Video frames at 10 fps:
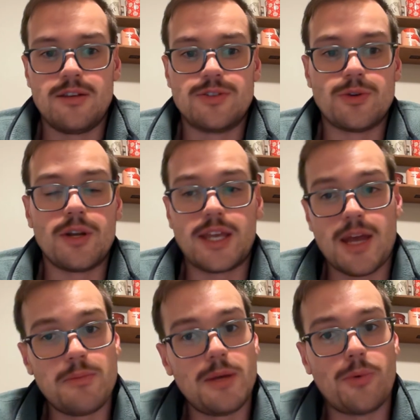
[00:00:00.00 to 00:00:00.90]
so it
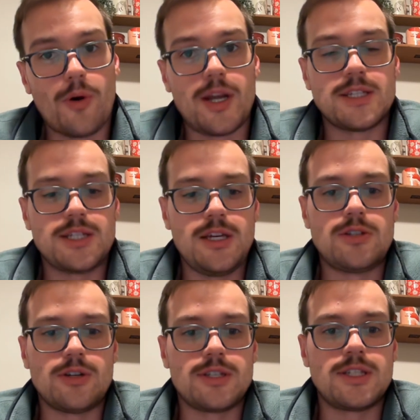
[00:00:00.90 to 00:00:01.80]
can be important as a
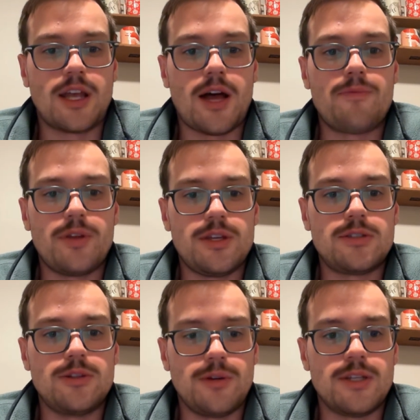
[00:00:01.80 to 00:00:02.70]
teacher to stick up for these
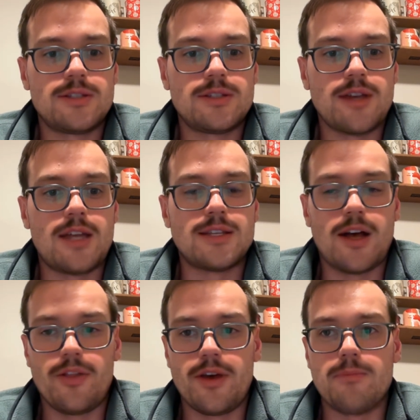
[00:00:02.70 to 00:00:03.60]
students and
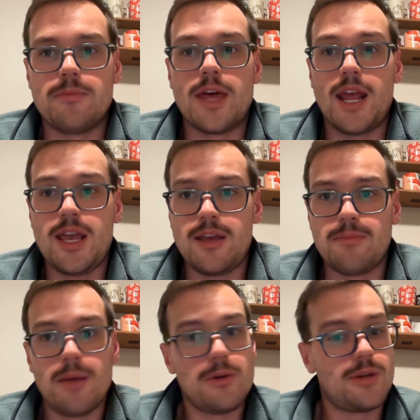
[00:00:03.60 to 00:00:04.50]
tell them that, hey,
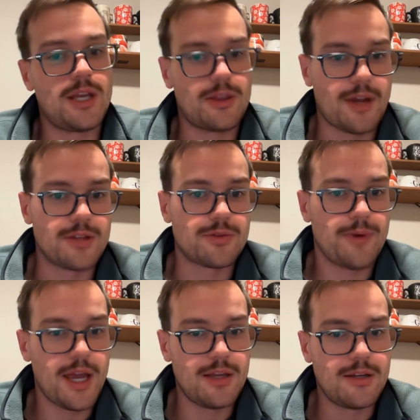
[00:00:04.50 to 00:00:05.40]
maybe you didn't get the answer
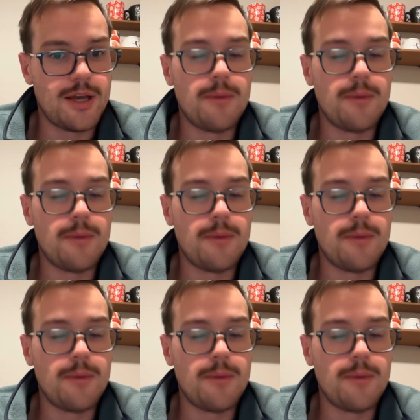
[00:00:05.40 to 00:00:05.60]
right,